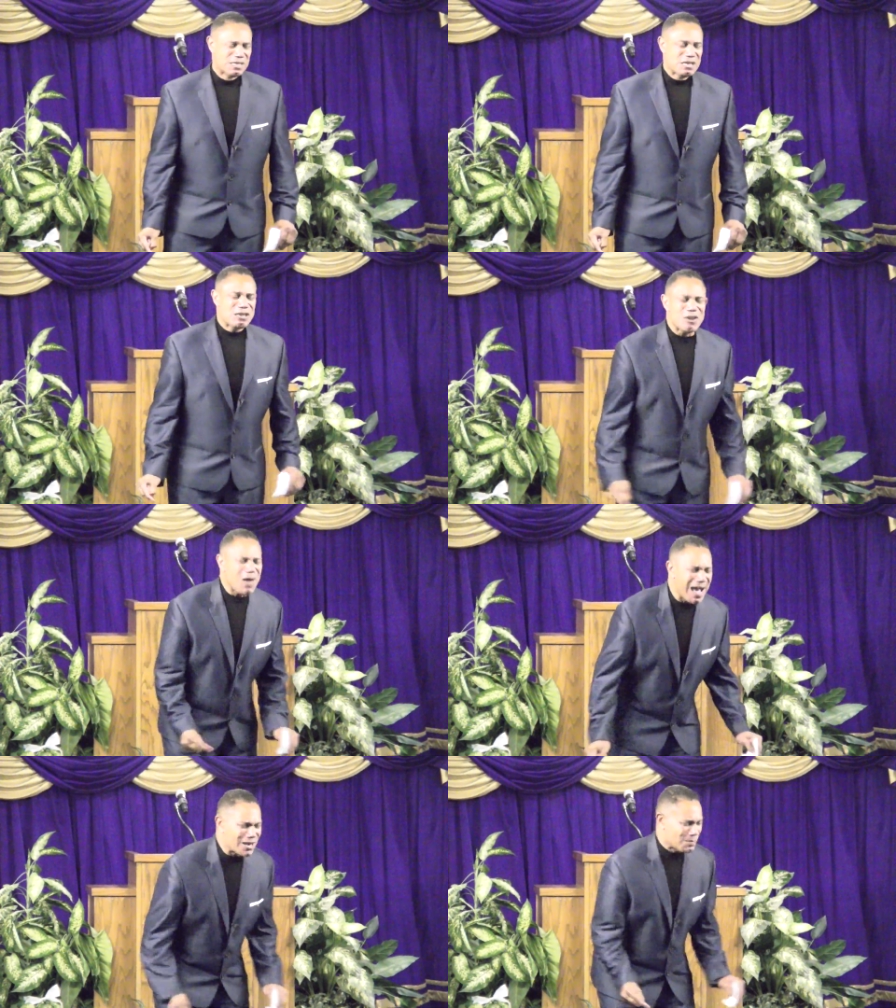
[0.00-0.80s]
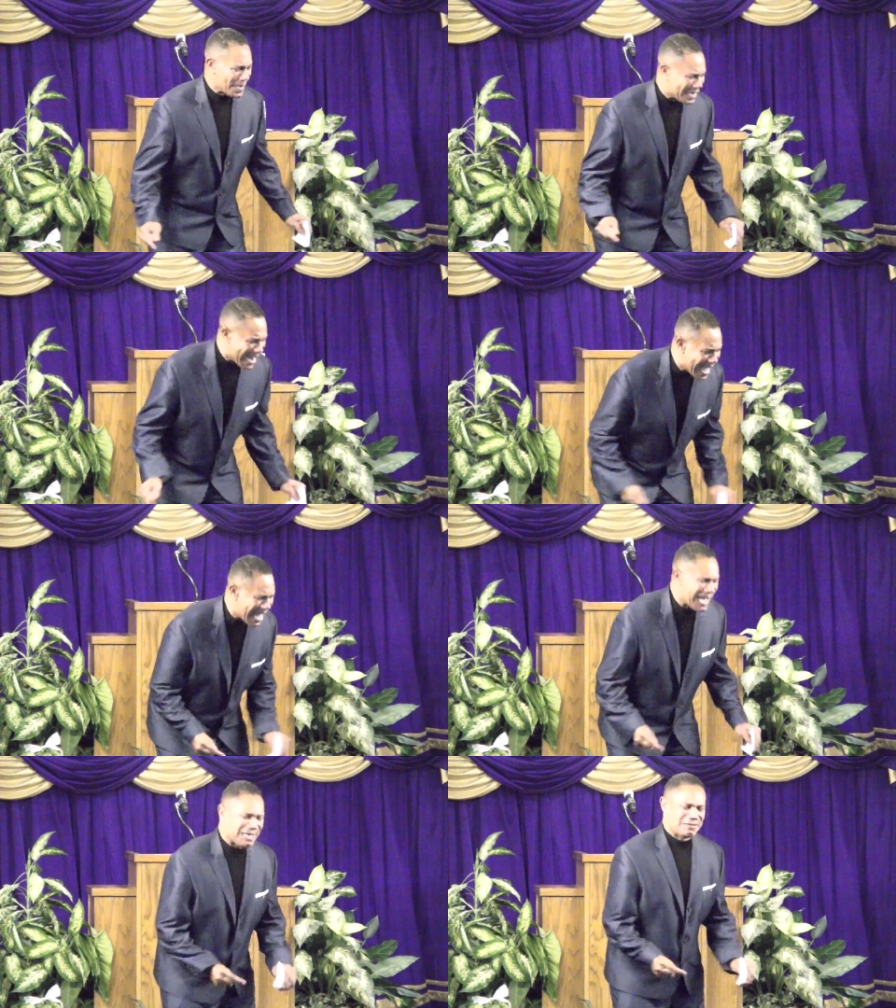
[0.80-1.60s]
You ought to have been
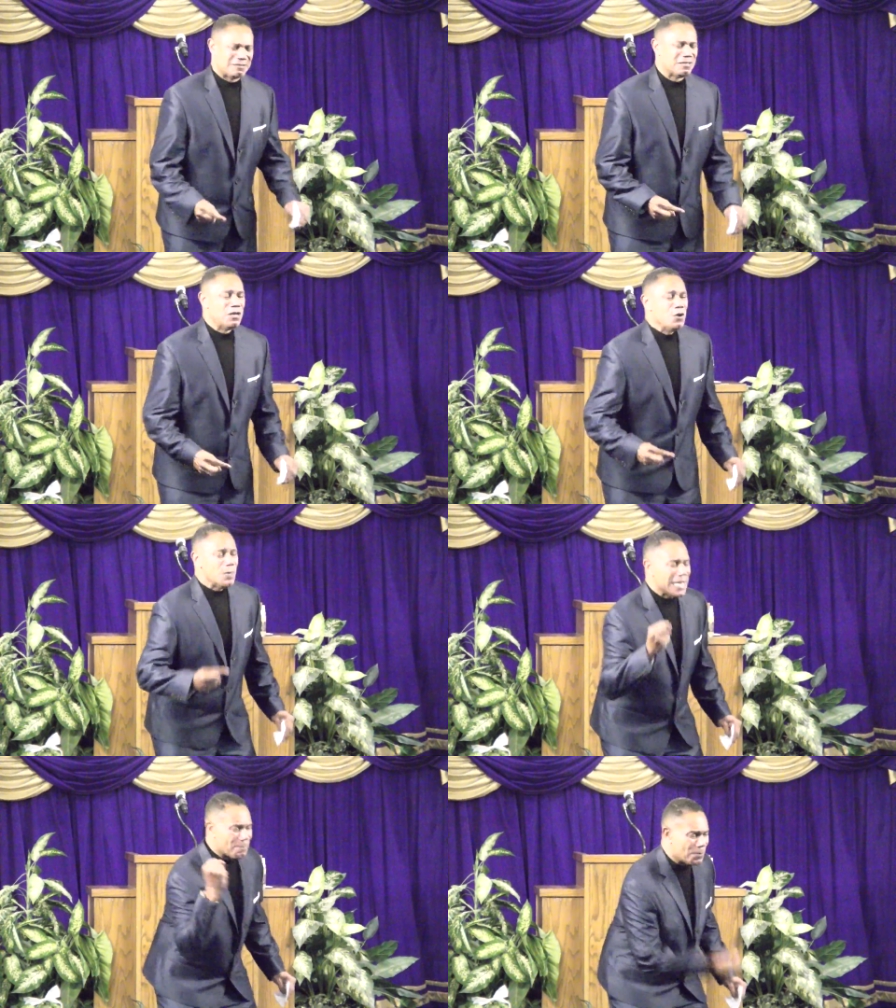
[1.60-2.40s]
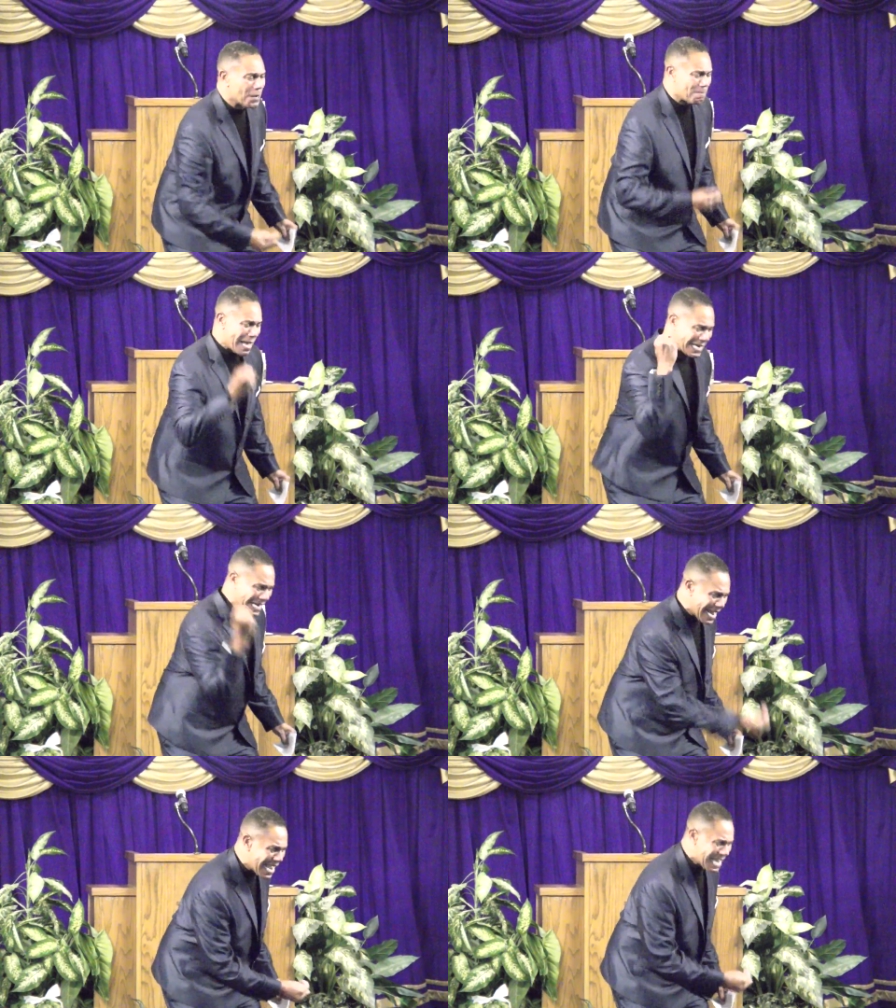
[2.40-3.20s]
there when He put my
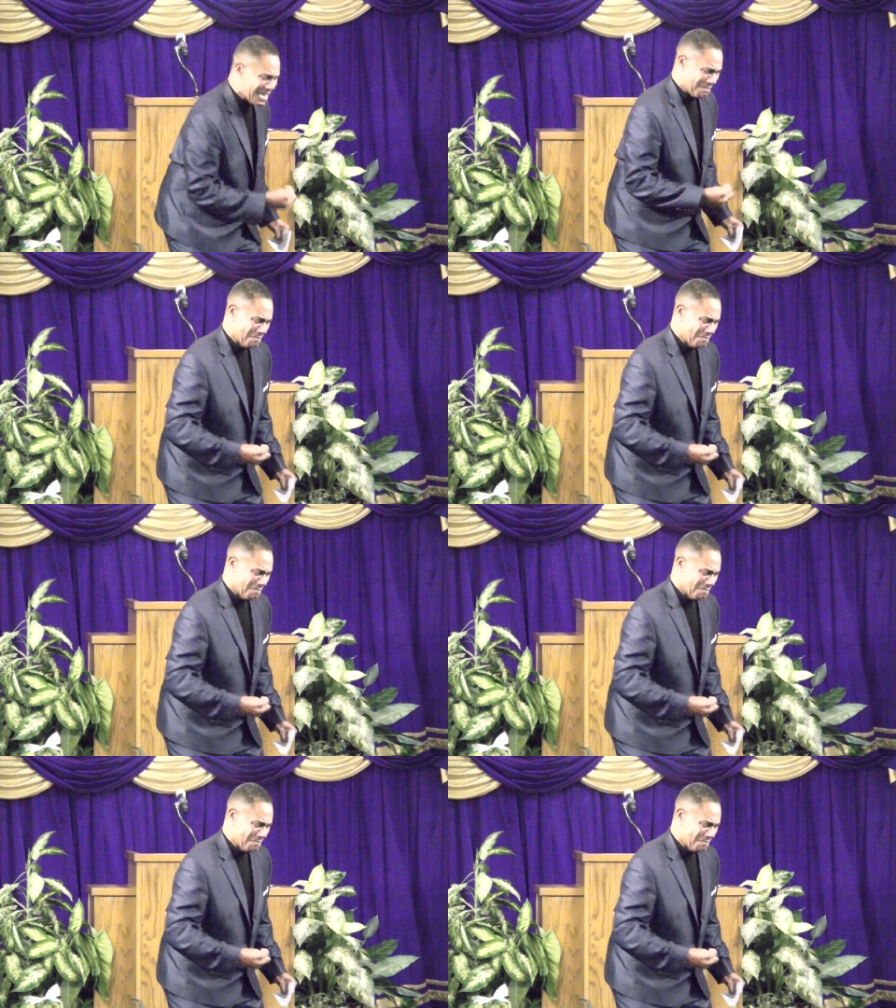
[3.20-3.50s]
name